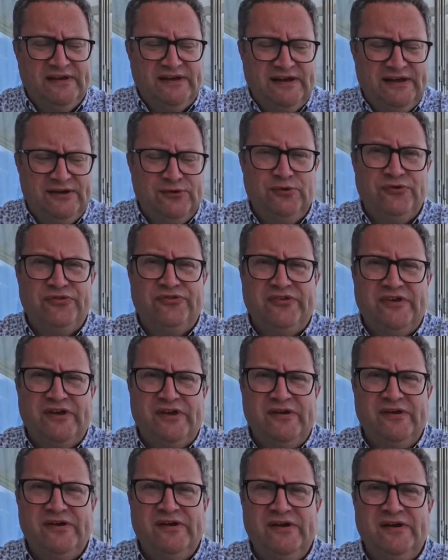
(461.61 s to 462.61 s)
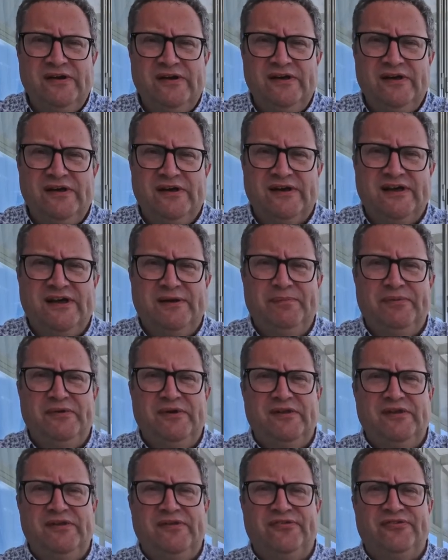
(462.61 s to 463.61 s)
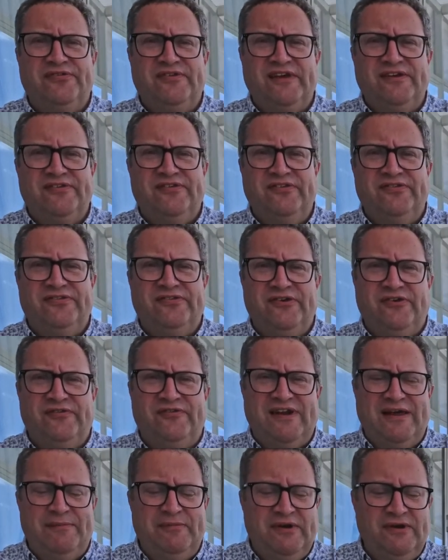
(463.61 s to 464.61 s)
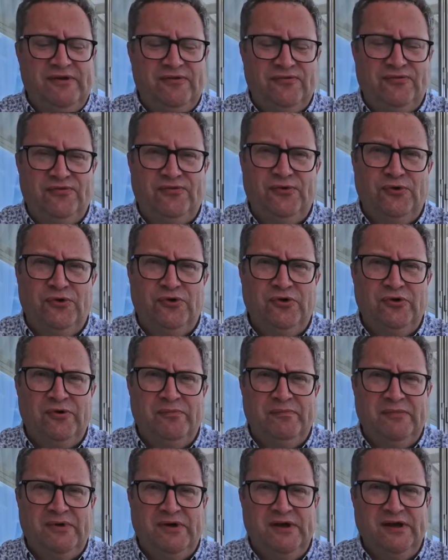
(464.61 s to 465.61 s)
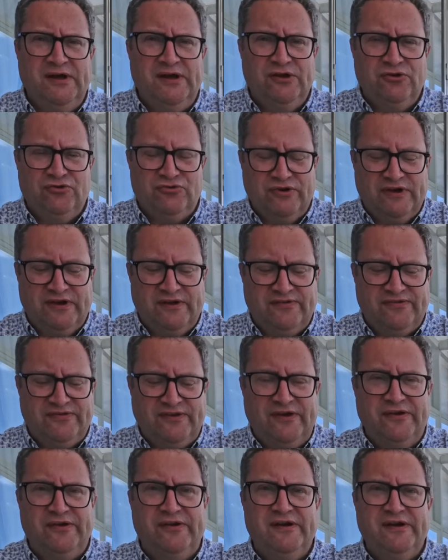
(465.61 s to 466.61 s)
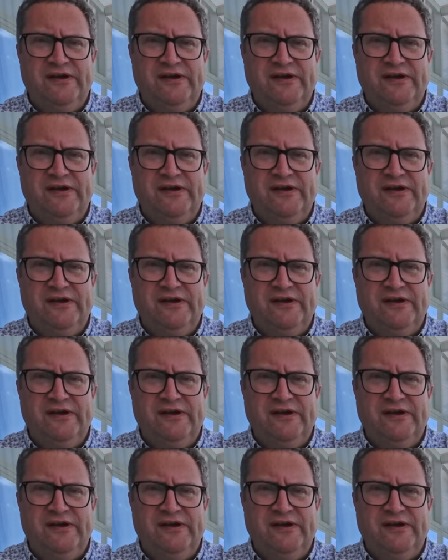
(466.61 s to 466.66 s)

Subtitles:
and also a couple of slices of lemon for my drink. So